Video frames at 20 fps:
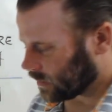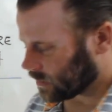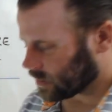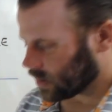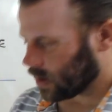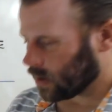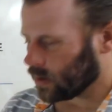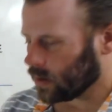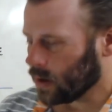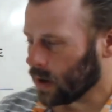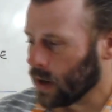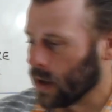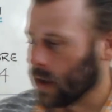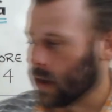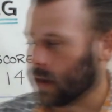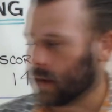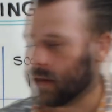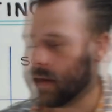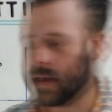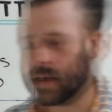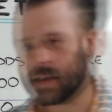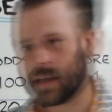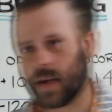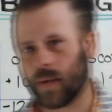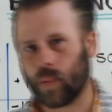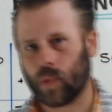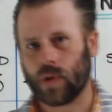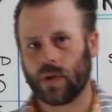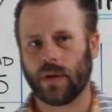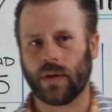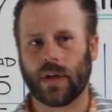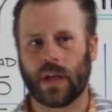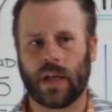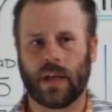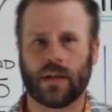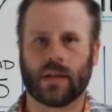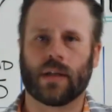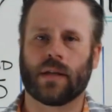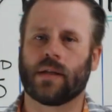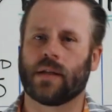So the example
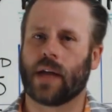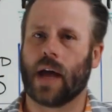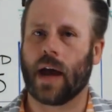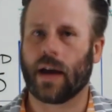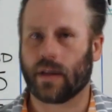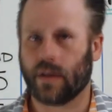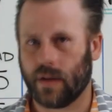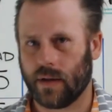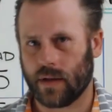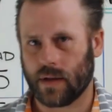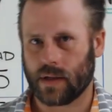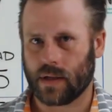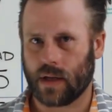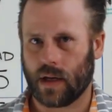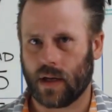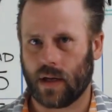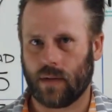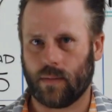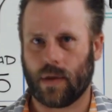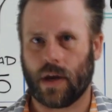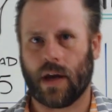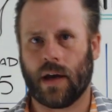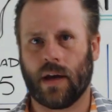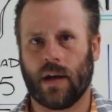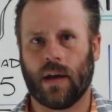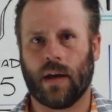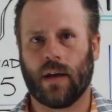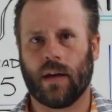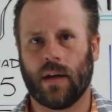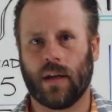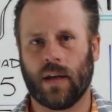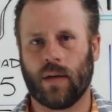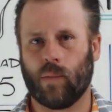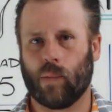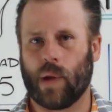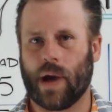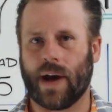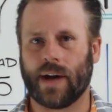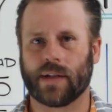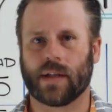is exactly the same in
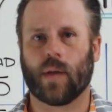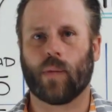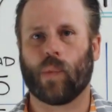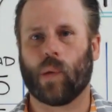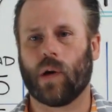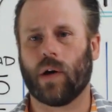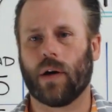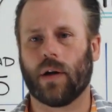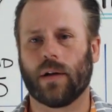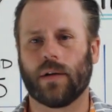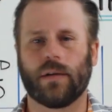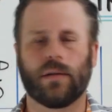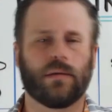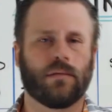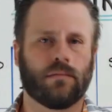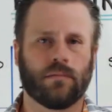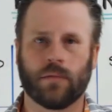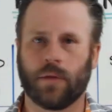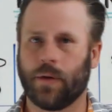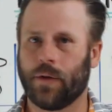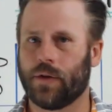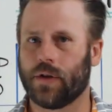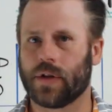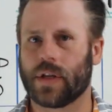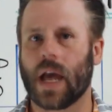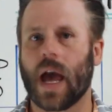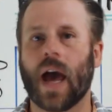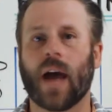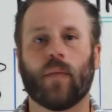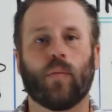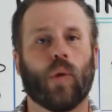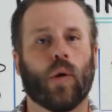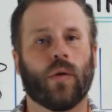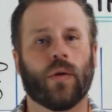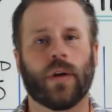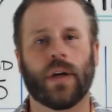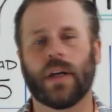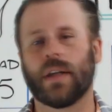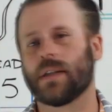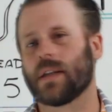basketball. You just add
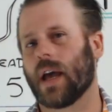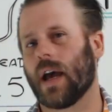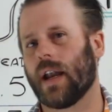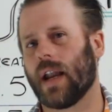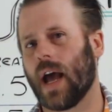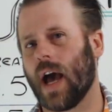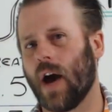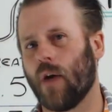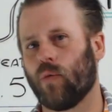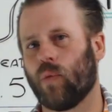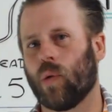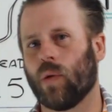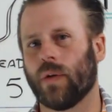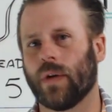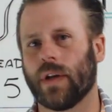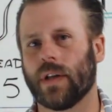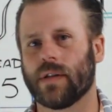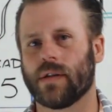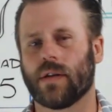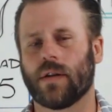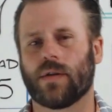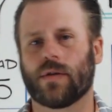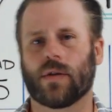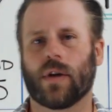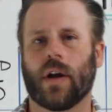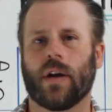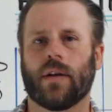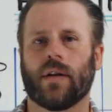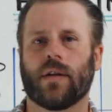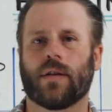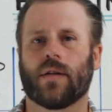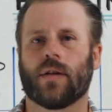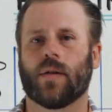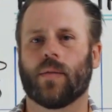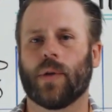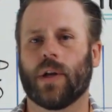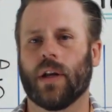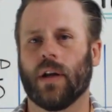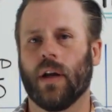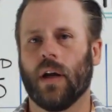points, add half points to try and
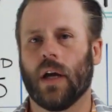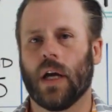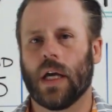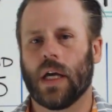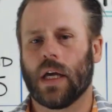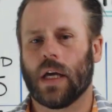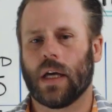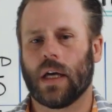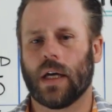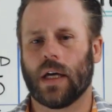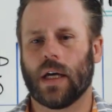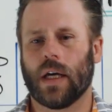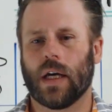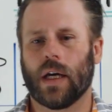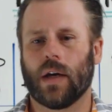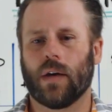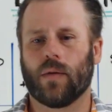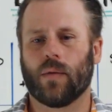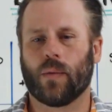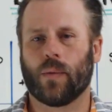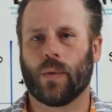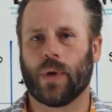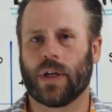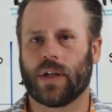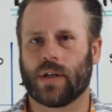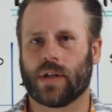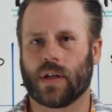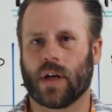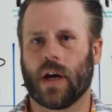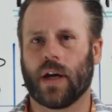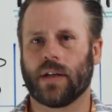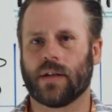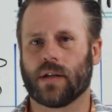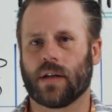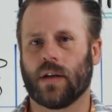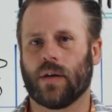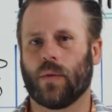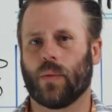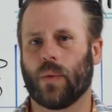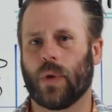determine which side's
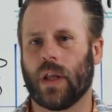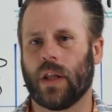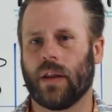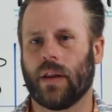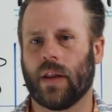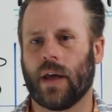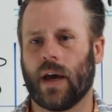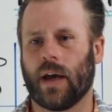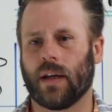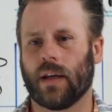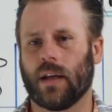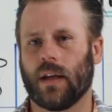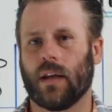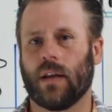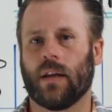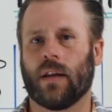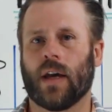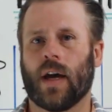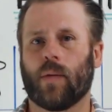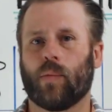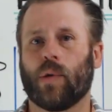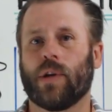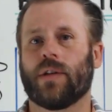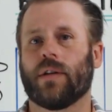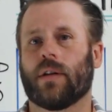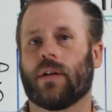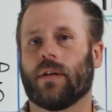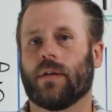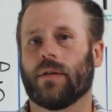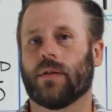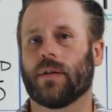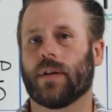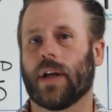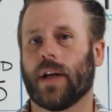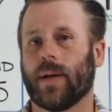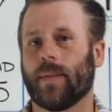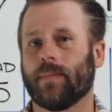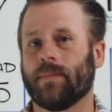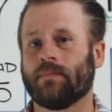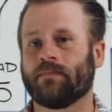going to win that particular
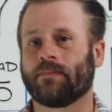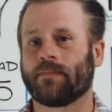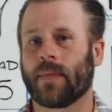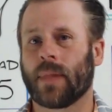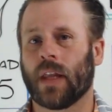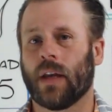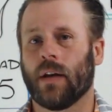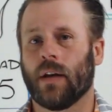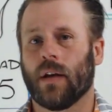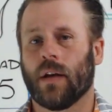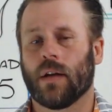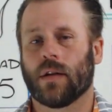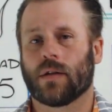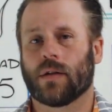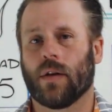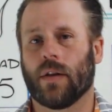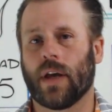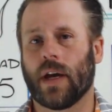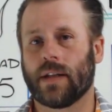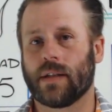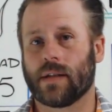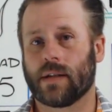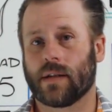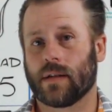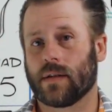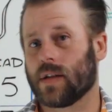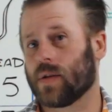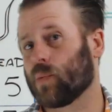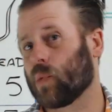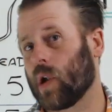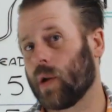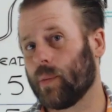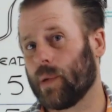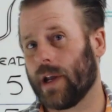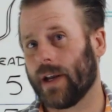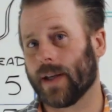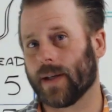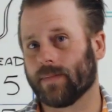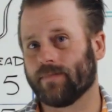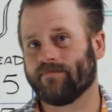game. So that's spread
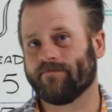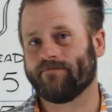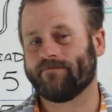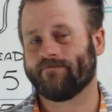betting.